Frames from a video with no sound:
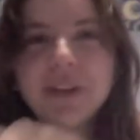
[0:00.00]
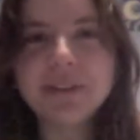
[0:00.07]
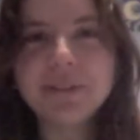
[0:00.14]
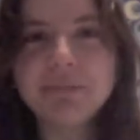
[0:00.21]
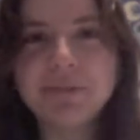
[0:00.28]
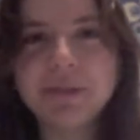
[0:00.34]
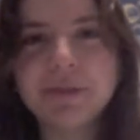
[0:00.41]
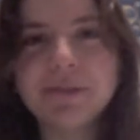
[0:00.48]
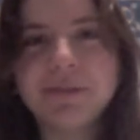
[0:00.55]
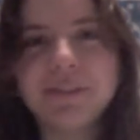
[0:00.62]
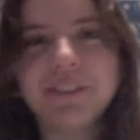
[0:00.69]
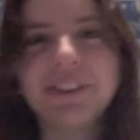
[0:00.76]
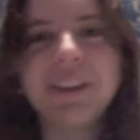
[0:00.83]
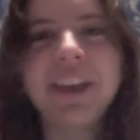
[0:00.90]
is
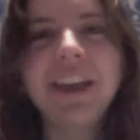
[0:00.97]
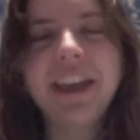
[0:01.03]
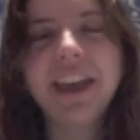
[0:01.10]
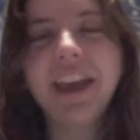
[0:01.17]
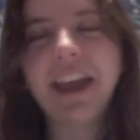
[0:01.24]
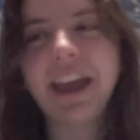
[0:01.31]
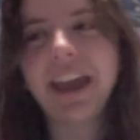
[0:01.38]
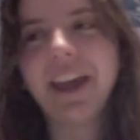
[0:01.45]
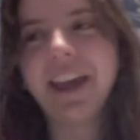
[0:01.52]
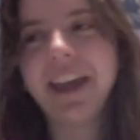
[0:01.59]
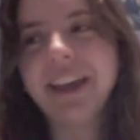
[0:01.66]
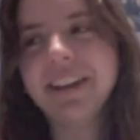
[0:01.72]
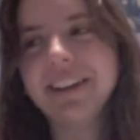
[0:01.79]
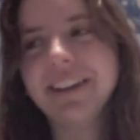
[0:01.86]
beautiful,
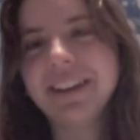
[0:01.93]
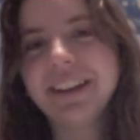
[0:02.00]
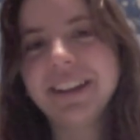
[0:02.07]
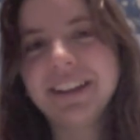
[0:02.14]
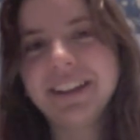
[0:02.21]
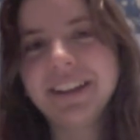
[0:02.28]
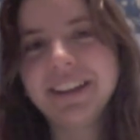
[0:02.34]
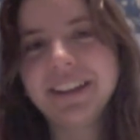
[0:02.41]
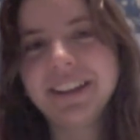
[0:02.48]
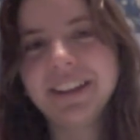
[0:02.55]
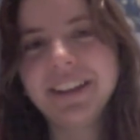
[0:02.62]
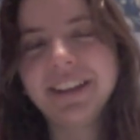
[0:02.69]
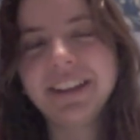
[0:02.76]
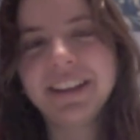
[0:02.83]
and
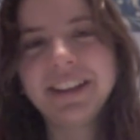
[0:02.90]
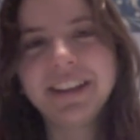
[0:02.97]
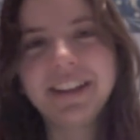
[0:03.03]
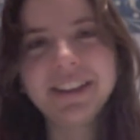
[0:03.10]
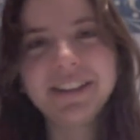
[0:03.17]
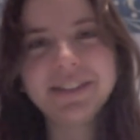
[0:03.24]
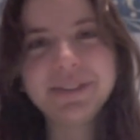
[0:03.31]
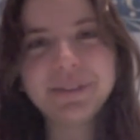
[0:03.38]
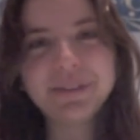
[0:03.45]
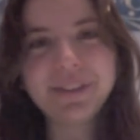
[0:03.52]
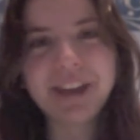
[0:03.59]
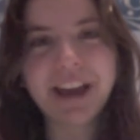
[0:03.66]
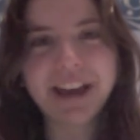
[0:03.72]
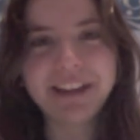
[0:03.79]
so
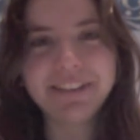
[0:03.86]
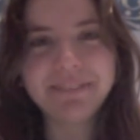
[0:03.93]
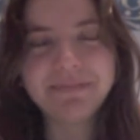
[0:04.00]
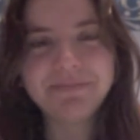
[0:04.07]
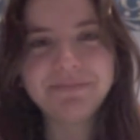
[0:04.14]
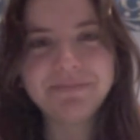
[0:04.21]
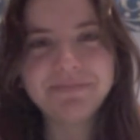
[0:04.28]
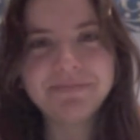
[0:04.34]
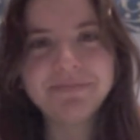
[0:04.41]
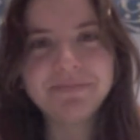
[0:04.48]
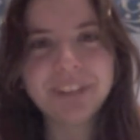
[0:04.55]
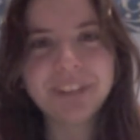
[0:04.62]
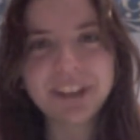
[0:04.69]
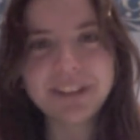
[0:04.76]
yeah,
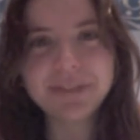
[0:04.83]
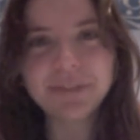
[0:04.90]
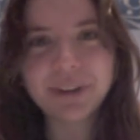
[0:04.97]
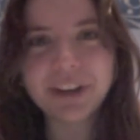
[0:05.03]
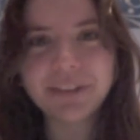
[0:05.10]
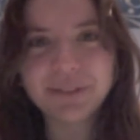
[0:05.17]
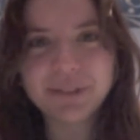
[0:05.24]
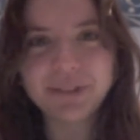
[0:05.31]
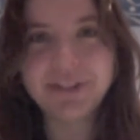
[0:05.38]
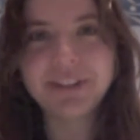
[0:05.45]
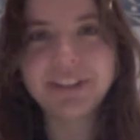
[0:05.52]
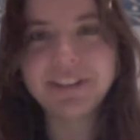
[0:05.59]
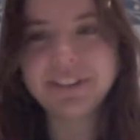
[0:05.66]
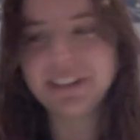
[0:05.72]
that is why I'm doing
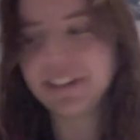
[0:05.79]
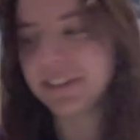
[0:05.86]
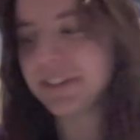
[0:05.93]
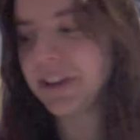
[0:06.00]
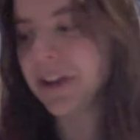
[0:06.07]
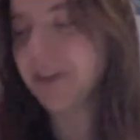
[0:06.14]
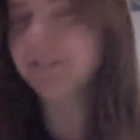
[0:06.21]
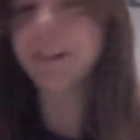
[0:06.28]
these things, for